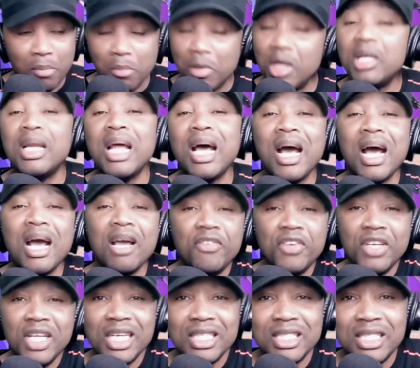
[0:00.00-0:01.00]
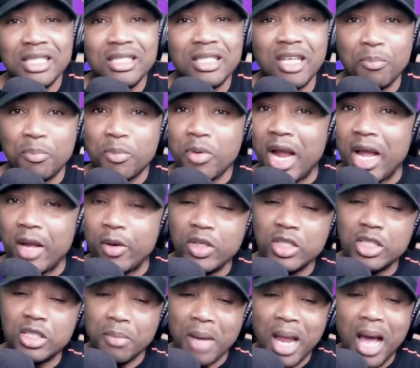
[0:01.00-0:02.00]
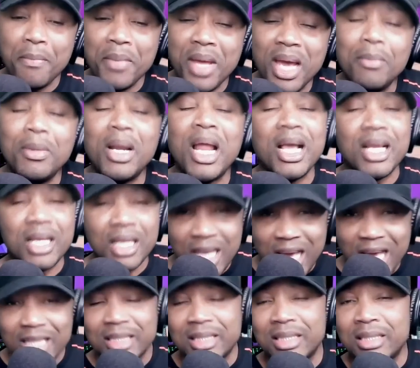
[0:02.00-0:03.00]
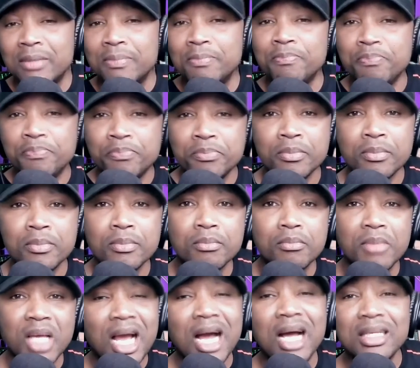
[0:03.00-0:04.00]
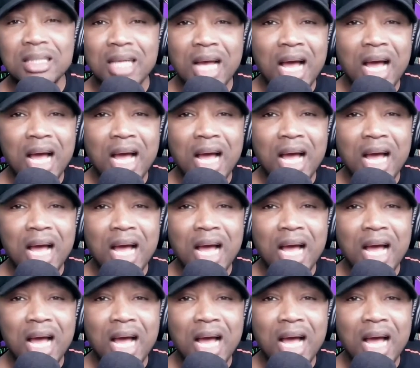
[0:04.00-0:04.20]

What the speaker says: But I feel a sense of pride when she caught me. I'm like, yes. Because